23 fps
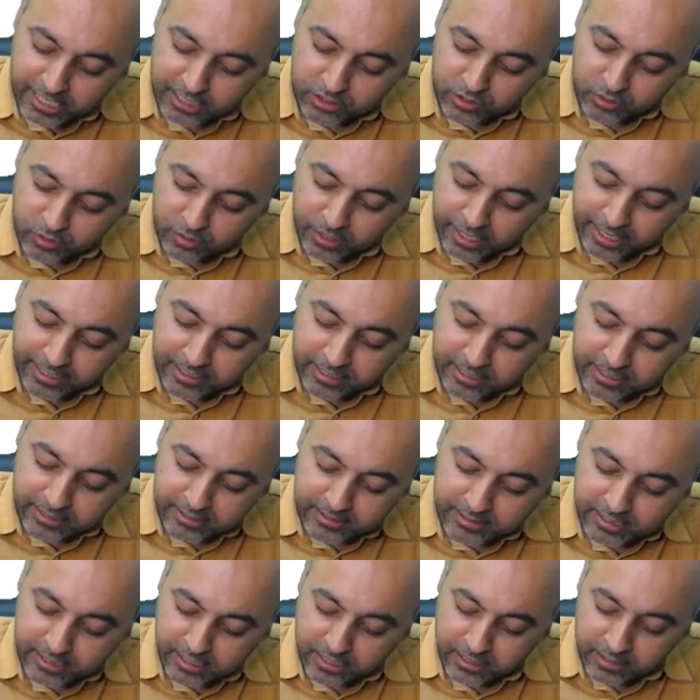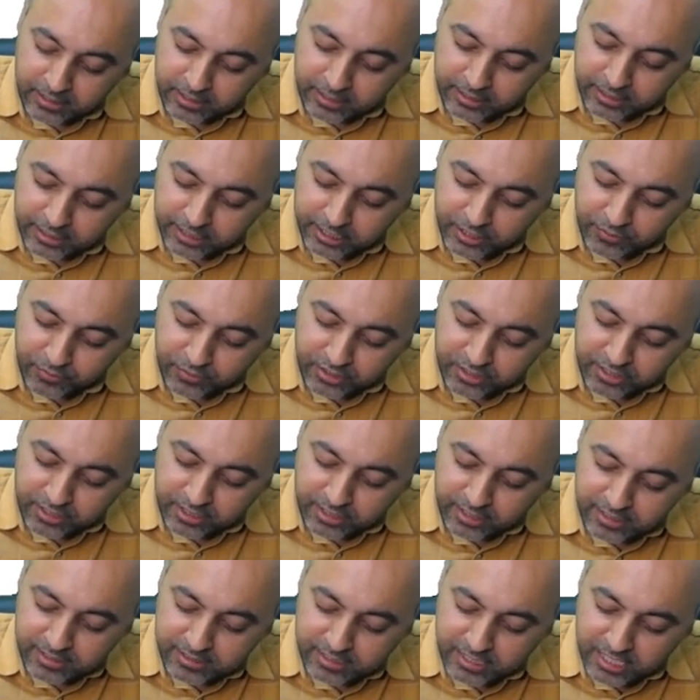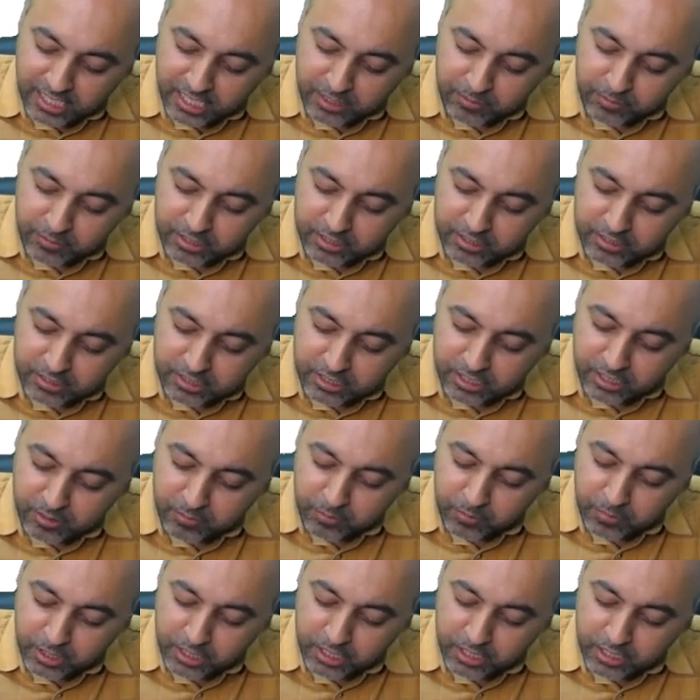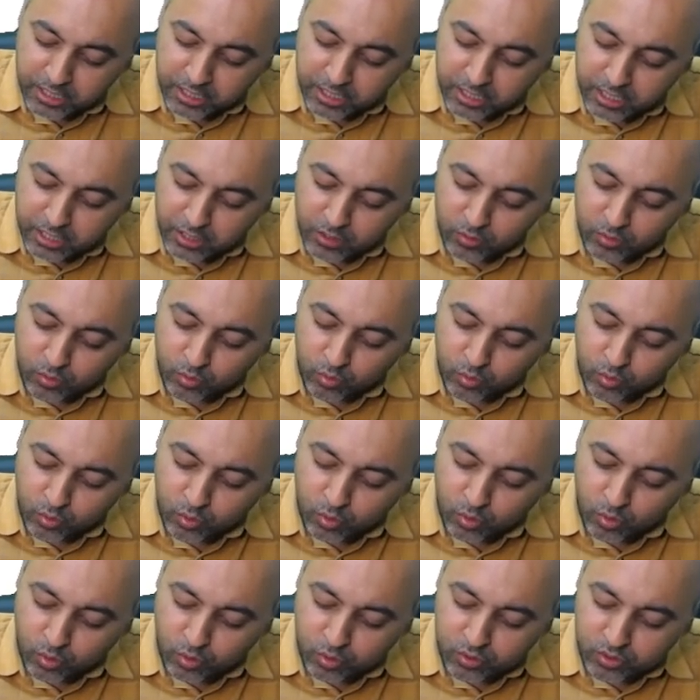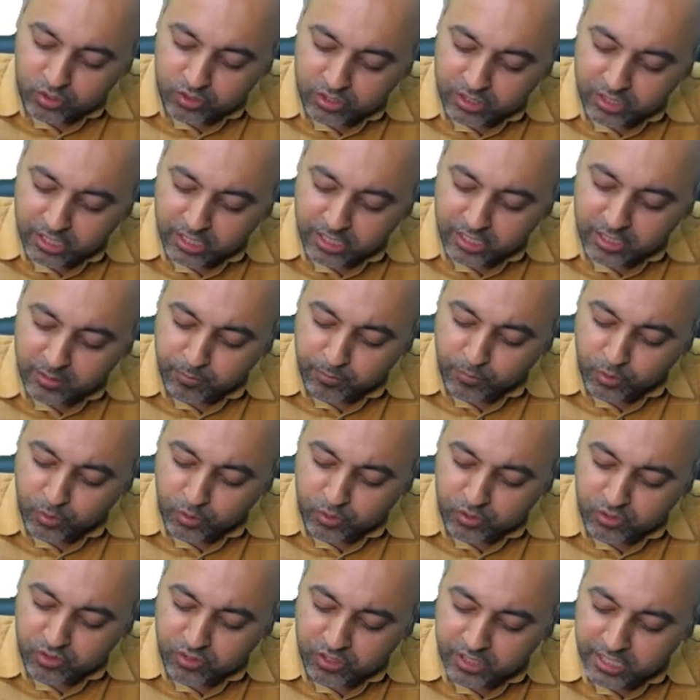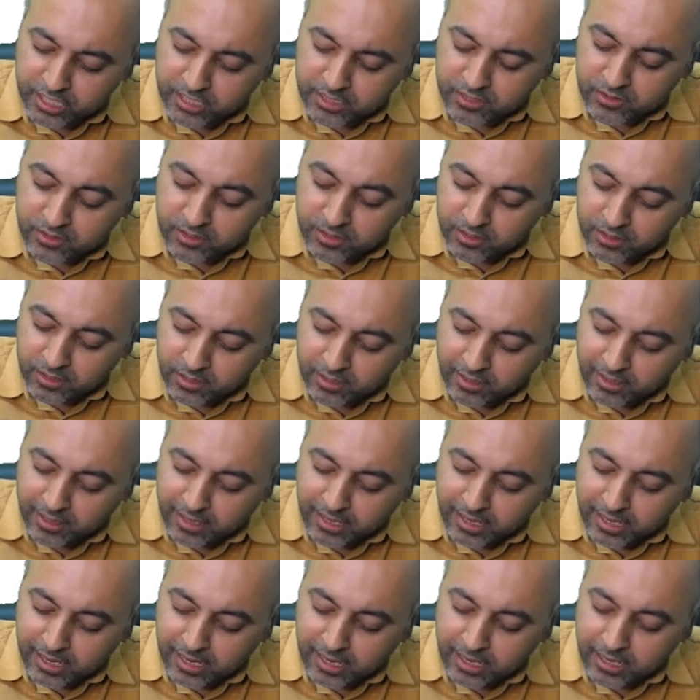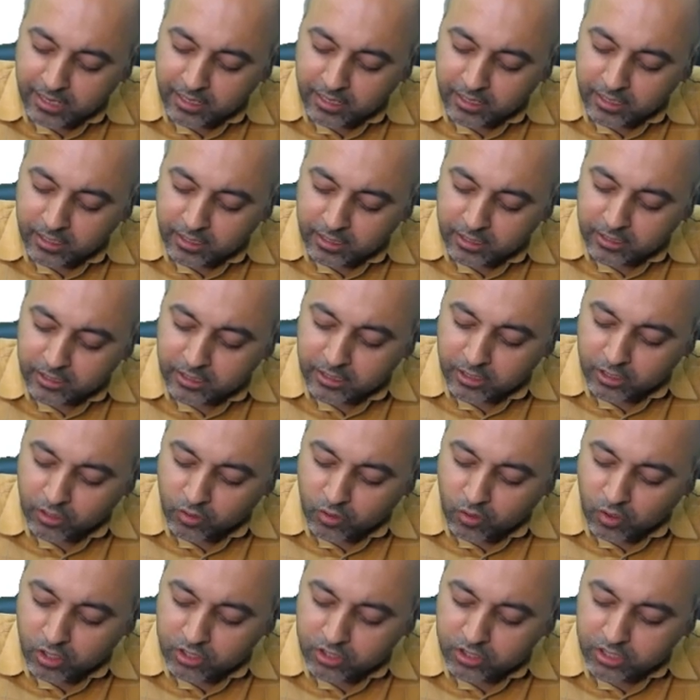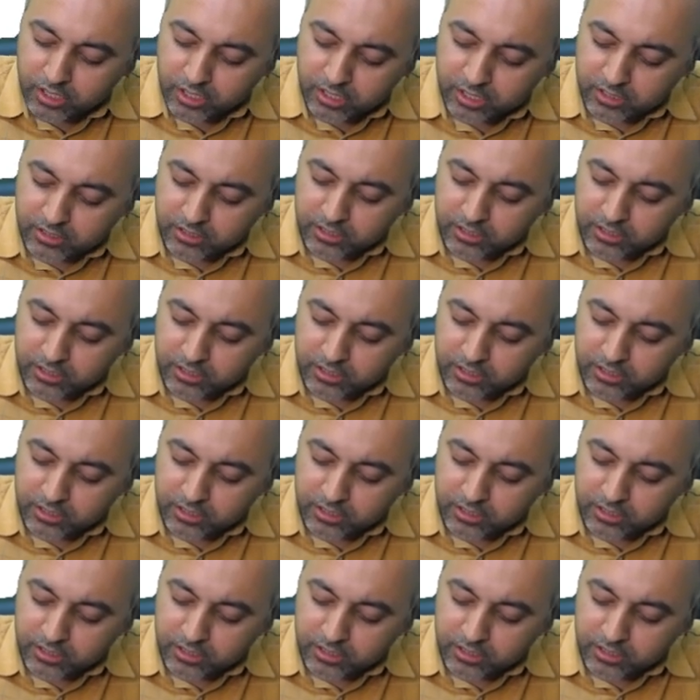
as you rightly said, the deficient enzyme is the beta glucocerebrosidase, and the Gaucher